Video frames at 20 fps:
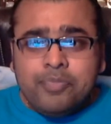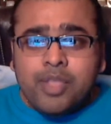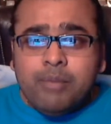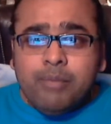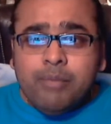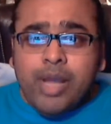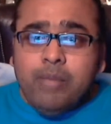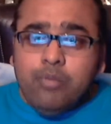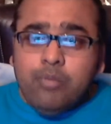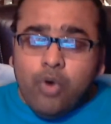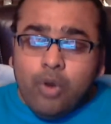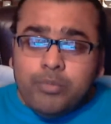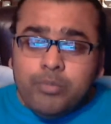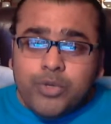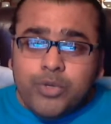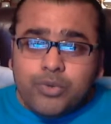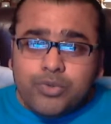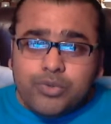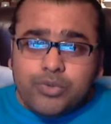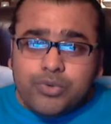My mom
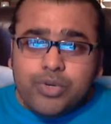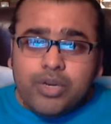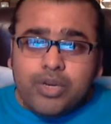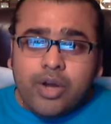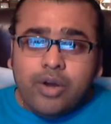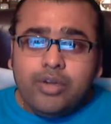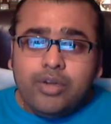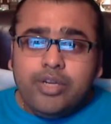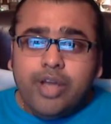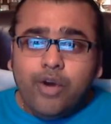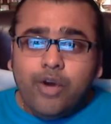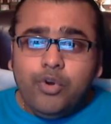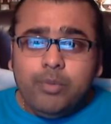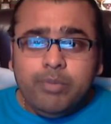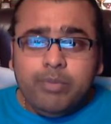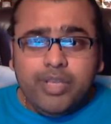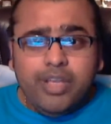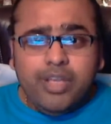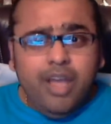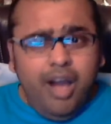used to
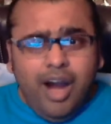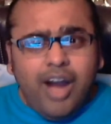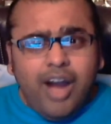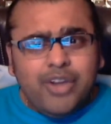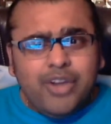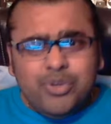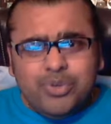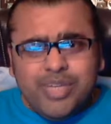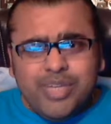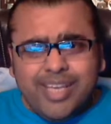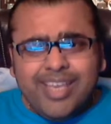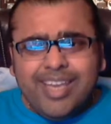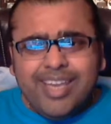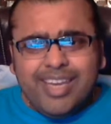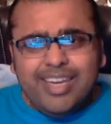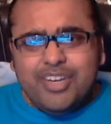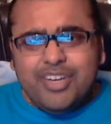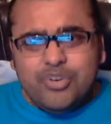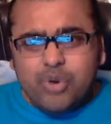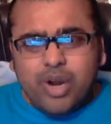doubt me. Are you taking
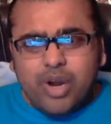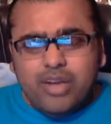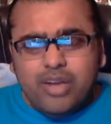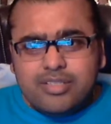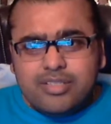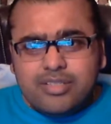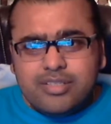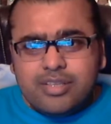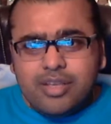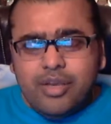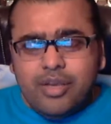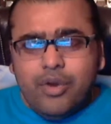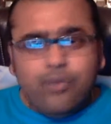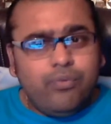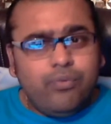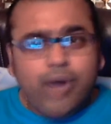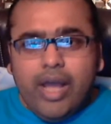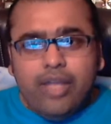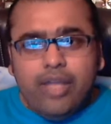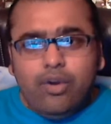any drugs?
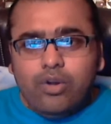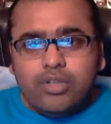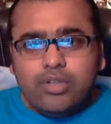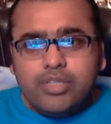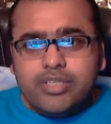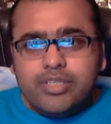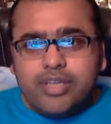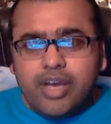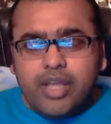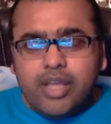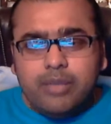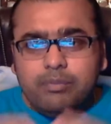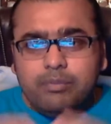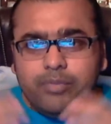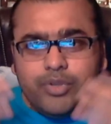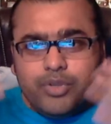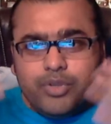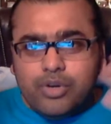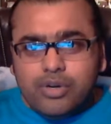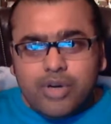Why all the time
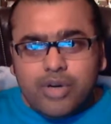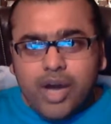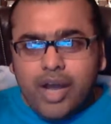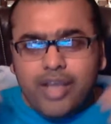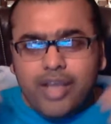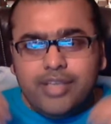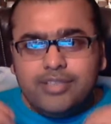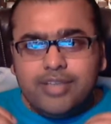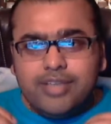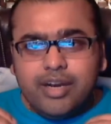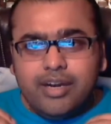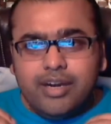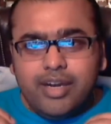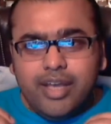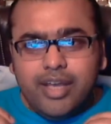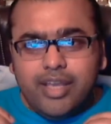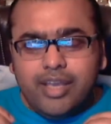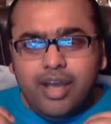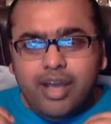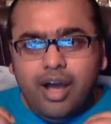your eyes are
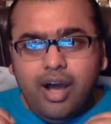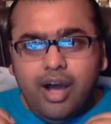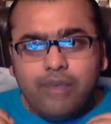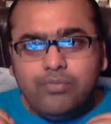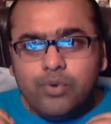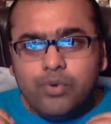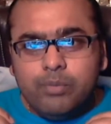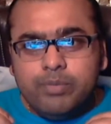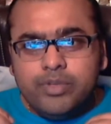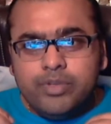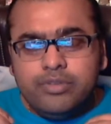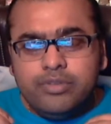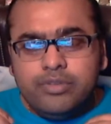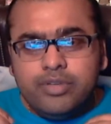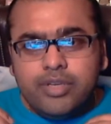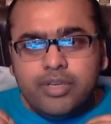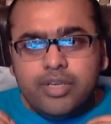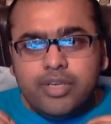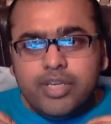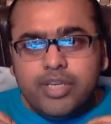like half open?
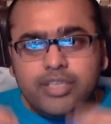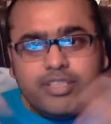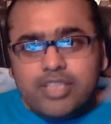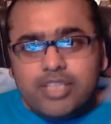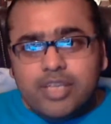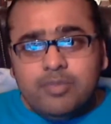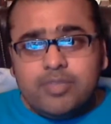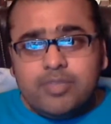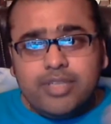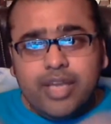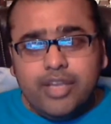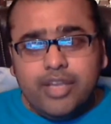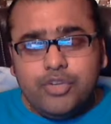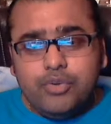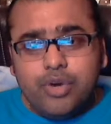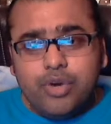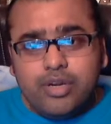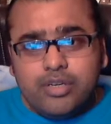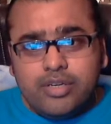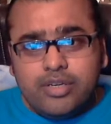It seems like
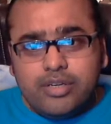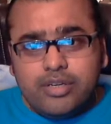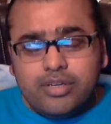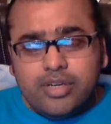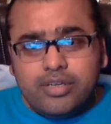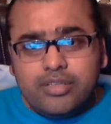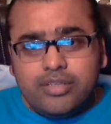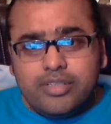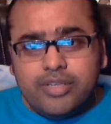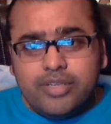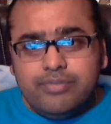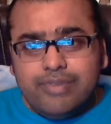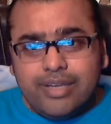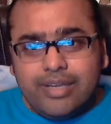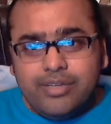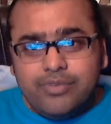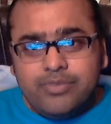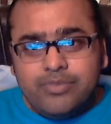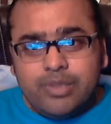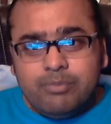you are under the
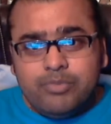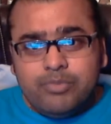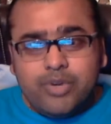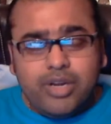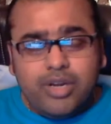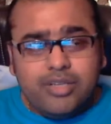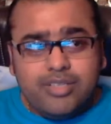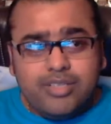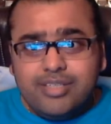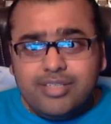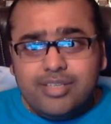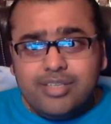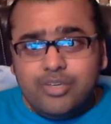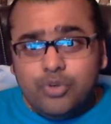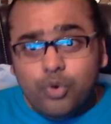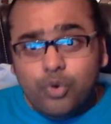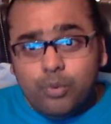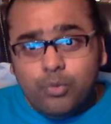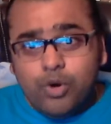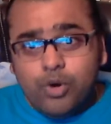effect on some drugs. I said,
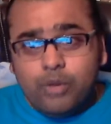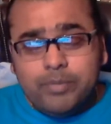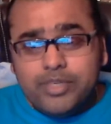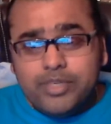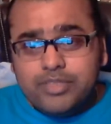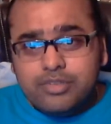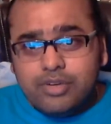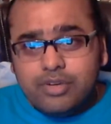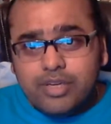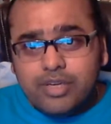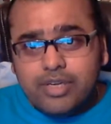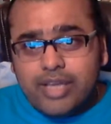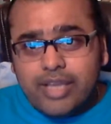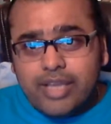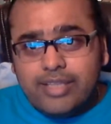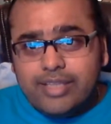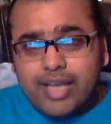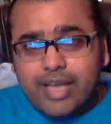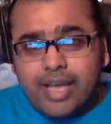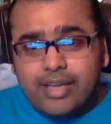no, mom, it's not
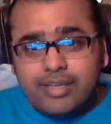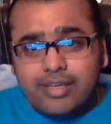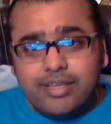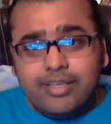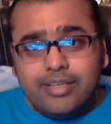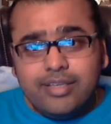like that,